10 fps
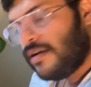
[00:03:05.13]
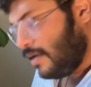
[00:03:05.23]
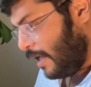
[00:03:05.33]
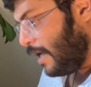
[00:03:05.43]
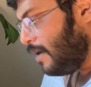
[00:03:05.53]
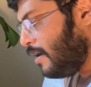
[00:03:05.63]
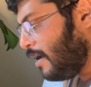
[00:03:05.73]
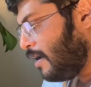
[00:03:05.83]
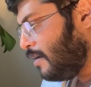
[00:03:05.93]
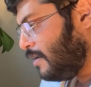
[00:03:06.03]
again,
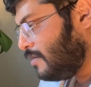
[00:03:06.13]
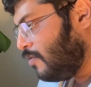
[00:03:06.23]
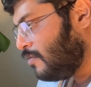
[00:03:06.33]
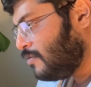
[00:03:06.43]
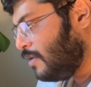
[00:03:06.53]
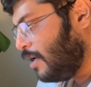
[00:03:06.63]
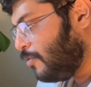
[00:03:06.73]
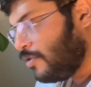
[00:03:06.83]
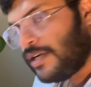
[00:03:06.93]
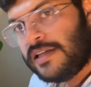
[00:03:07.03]
and it is also
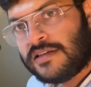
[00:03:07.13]
laboratory